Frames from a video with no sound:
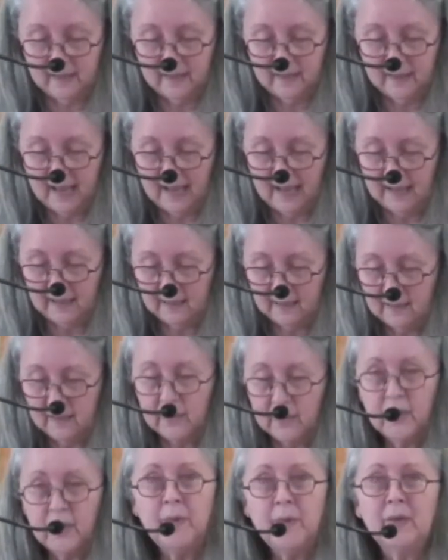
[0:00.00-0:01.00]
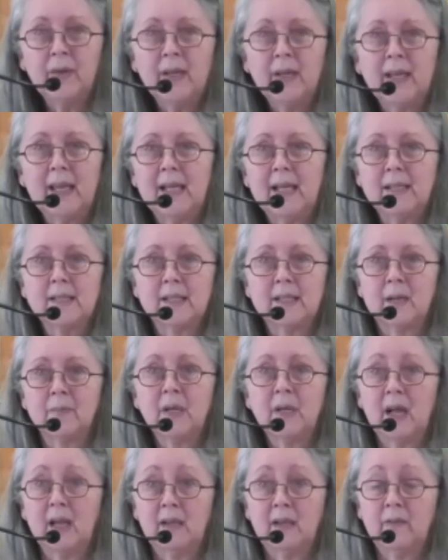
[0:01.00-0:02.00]
that communicate
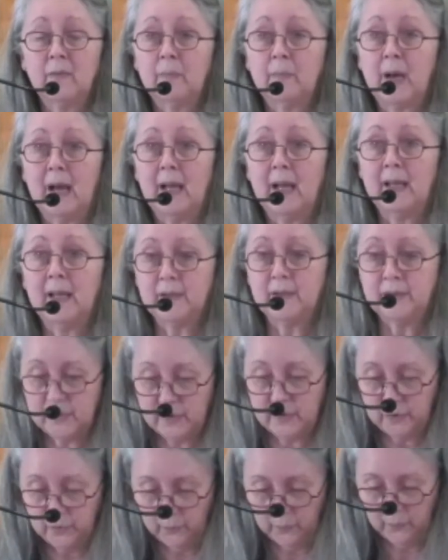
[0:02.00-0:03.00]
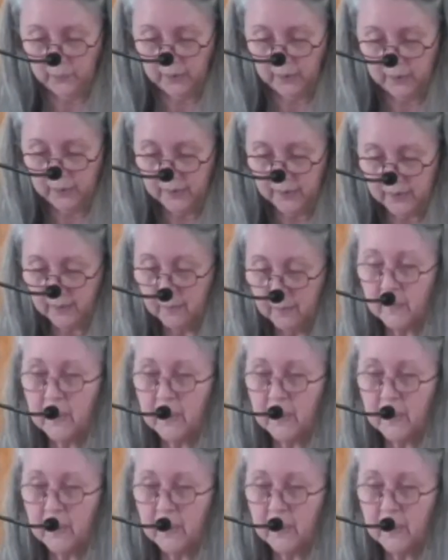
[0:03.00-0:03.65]
some kind of bias towards